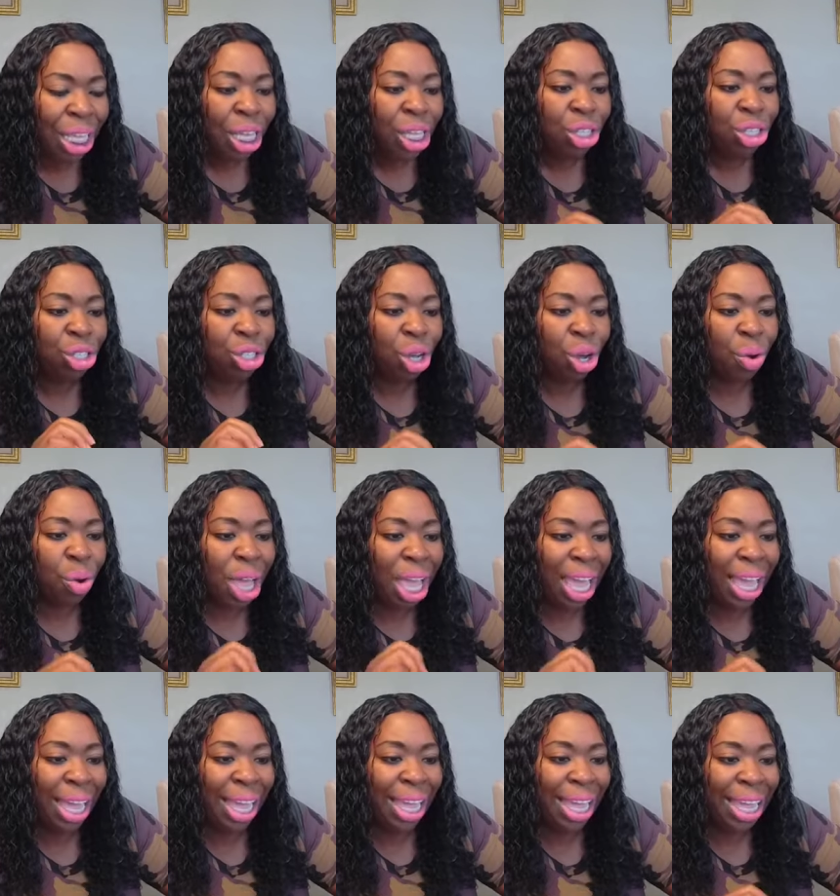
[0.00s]
So
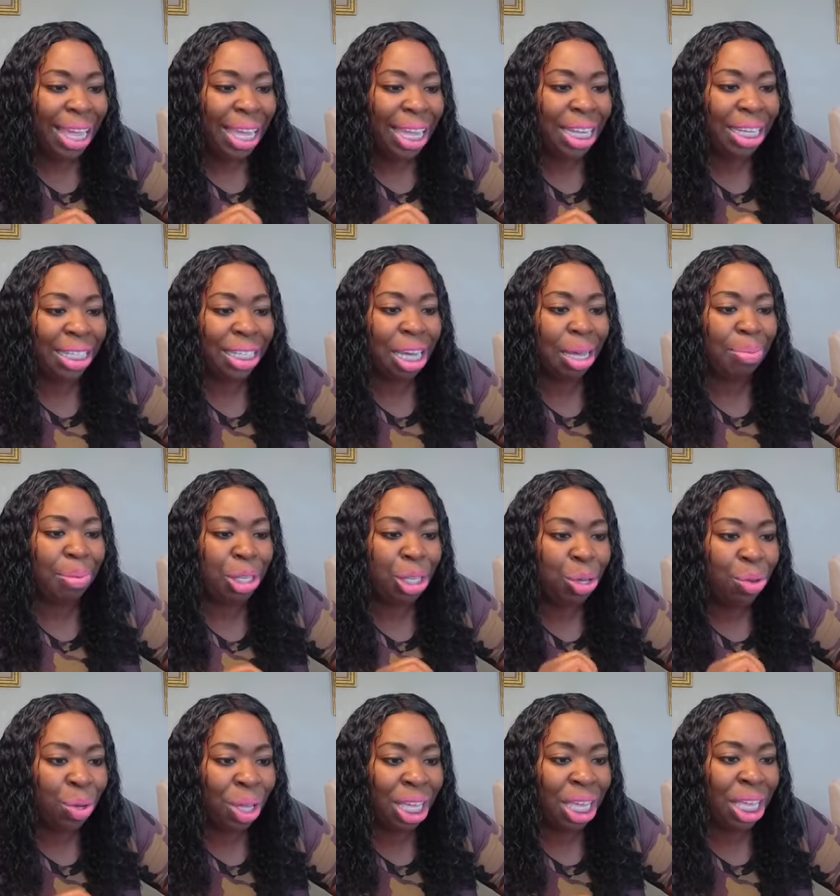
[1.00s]

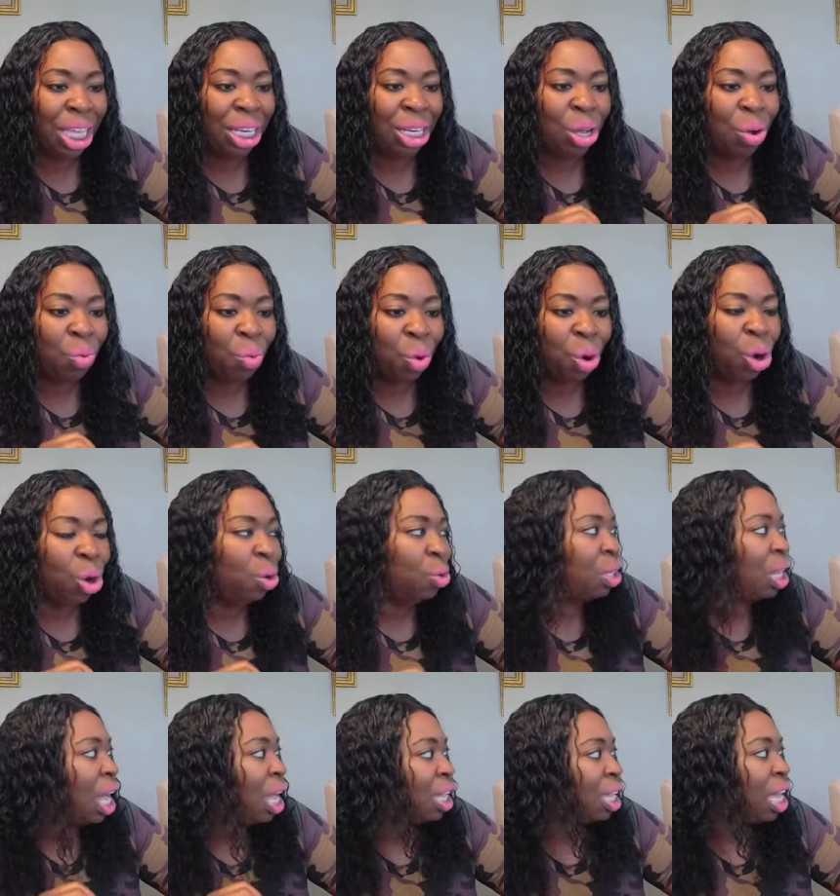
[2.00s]

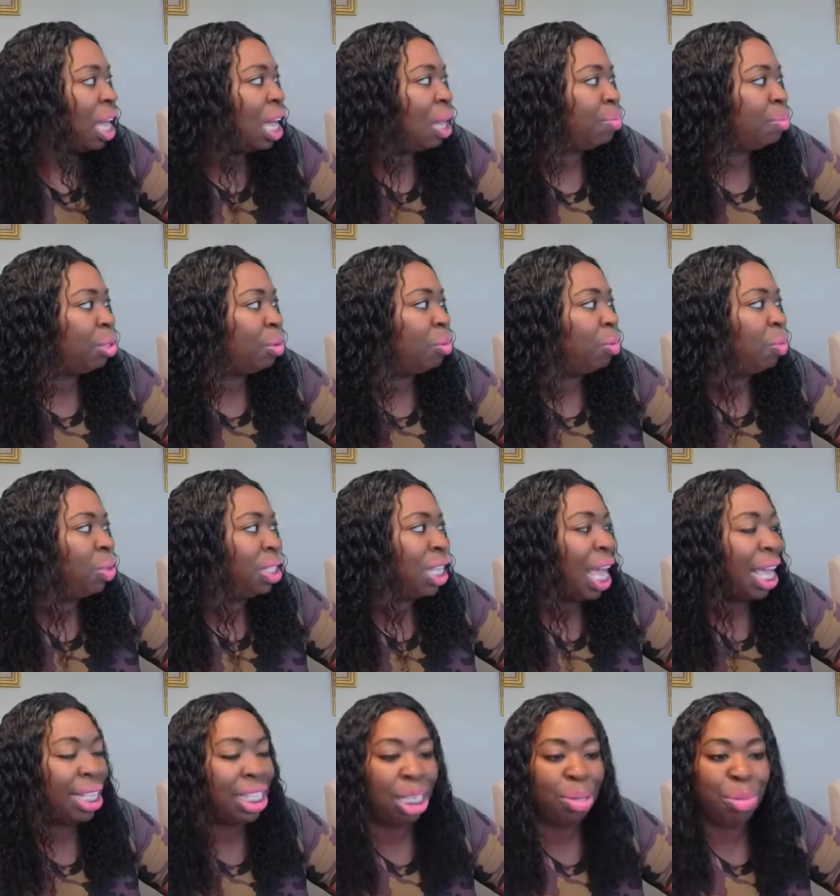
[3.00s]
awnworld.com. Someone was
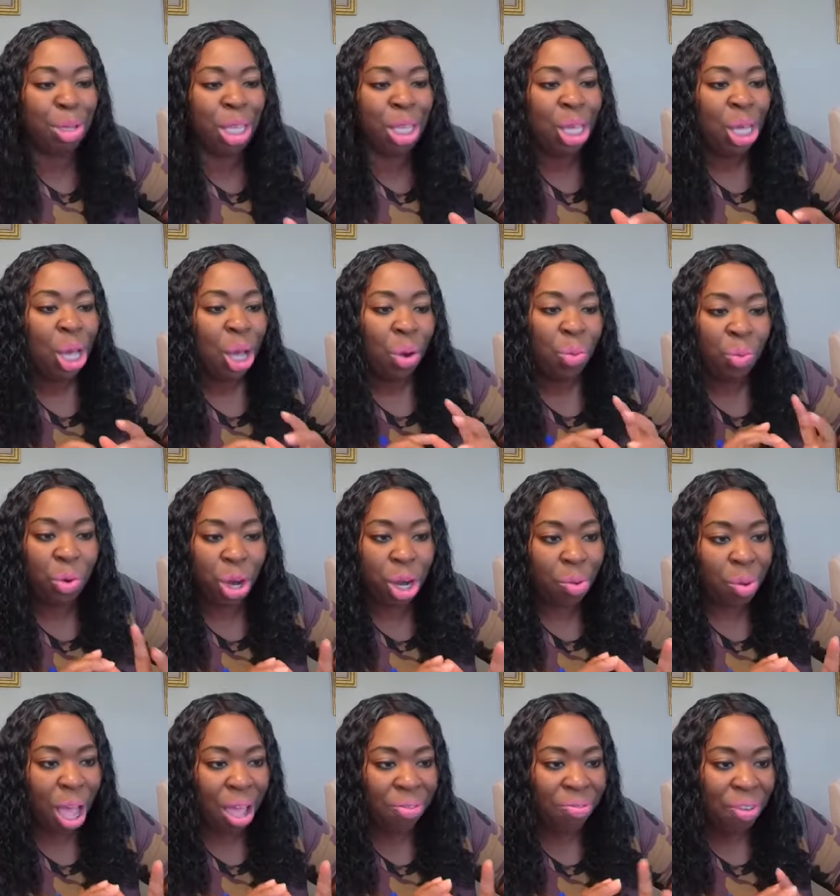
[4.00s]
asking me, where
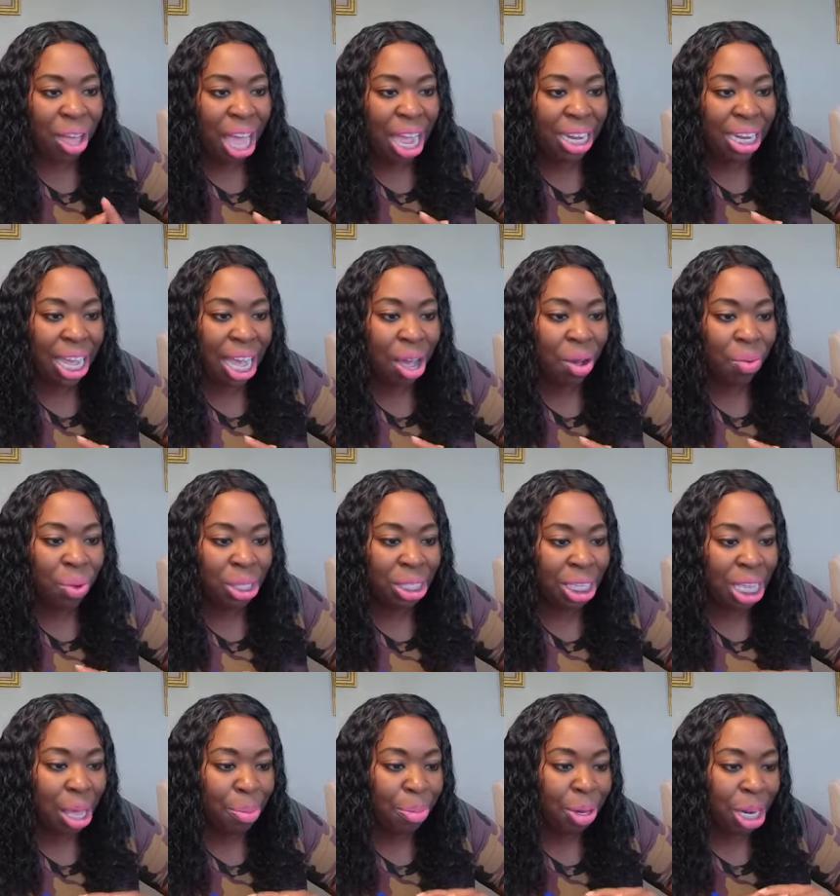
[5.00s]
do I find out what's
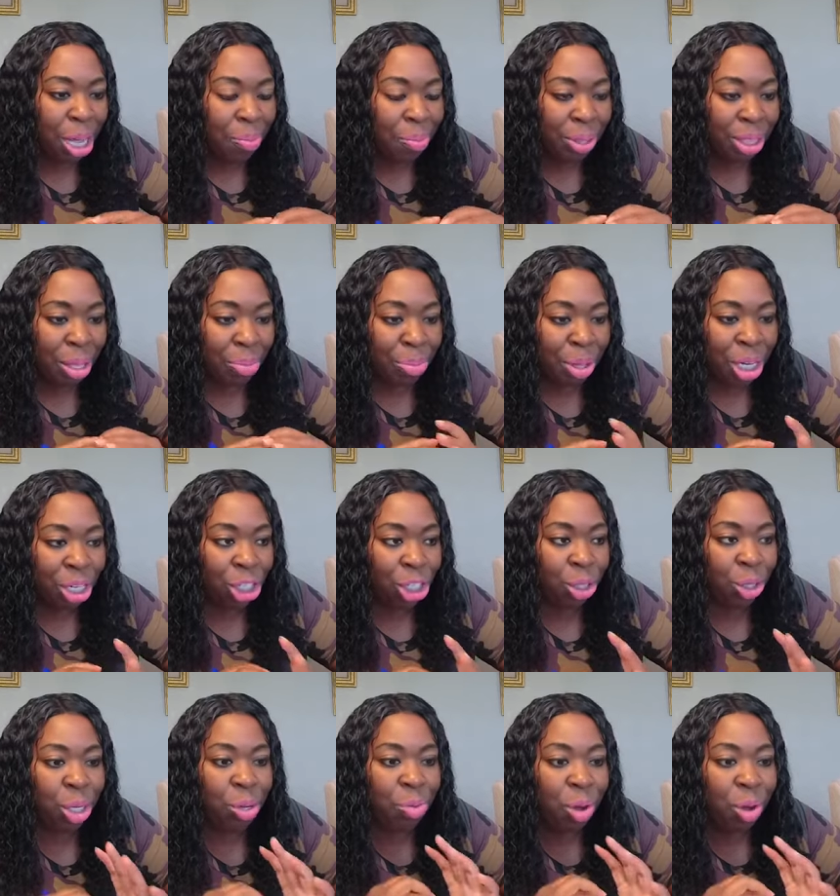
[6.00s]
coming up with the ministry?